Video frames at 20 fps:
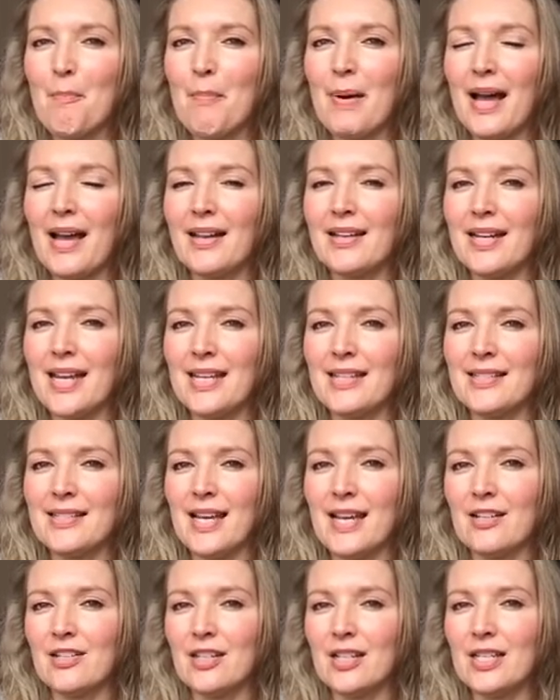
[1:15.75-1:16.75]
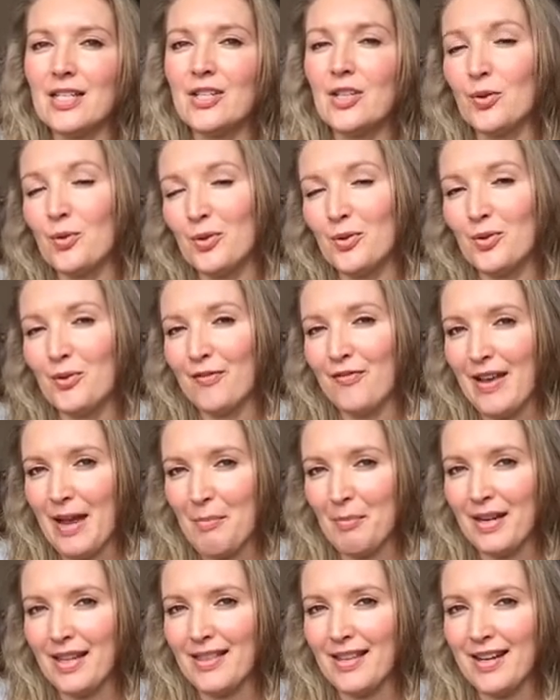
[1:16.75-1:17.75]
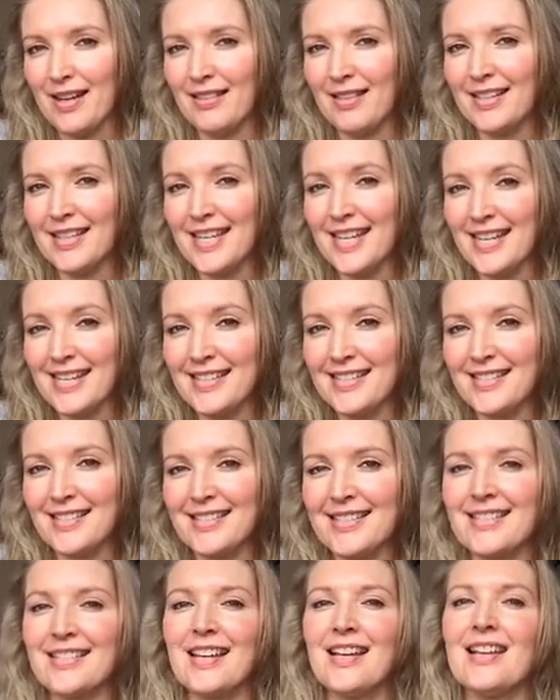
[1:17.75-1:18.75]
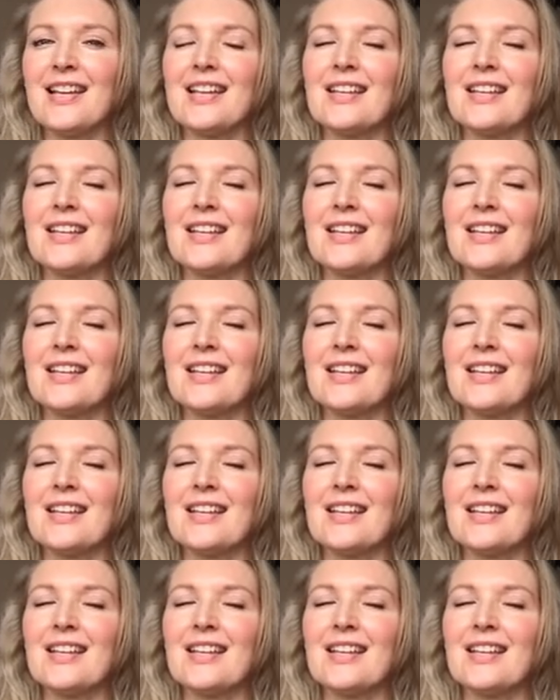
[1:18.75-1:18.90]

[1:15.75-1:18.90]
but it's actually you and your family that are the guests.